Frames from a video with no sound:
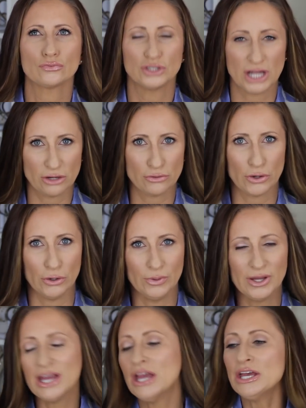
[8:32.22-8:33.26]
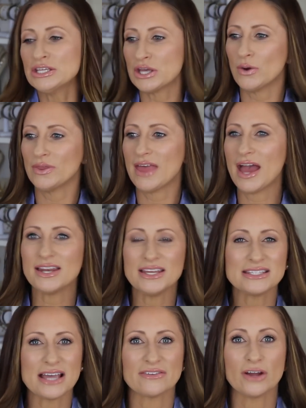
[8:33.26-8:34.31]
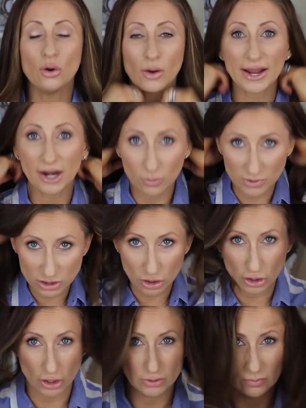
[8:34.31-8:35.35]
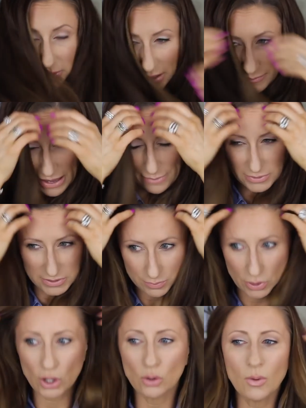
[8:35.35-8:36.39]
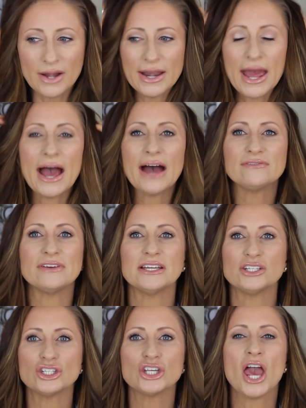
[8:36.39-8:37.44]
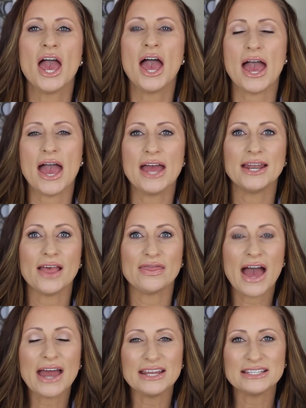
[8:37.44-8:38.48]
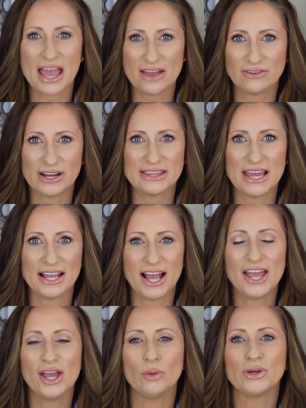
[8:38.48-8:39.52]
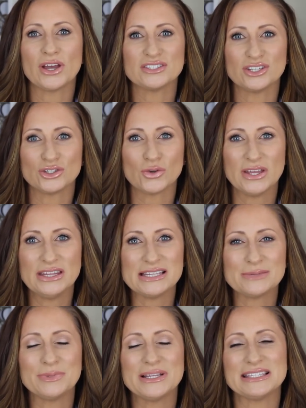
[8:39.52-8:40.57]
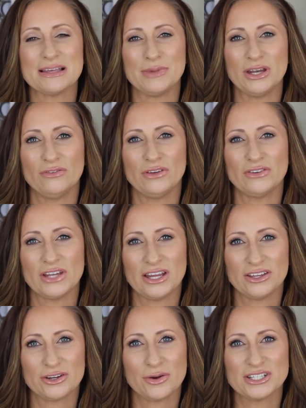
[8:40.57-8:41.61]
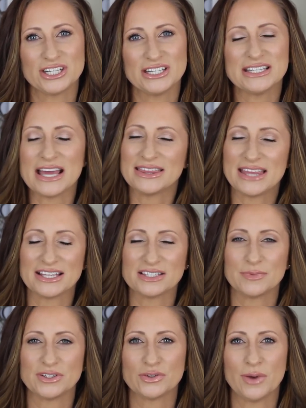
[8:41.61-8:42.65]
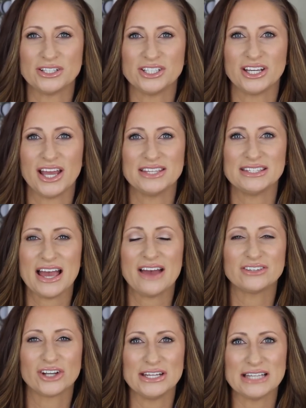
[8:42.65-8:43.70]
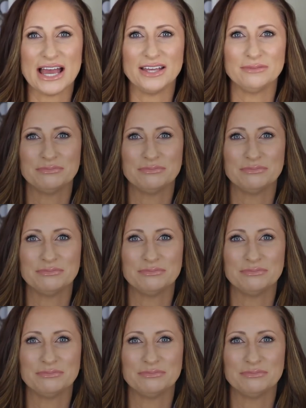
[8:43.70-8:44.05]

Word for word: J. Crew. So that is every. Oh, hair was curled with a Babyliss Pro one and a half inch. And that is everything. I hope you guys enjoyed this. Please let me know if you have any other questions. And thanks so much for watching, guys. Have a great day.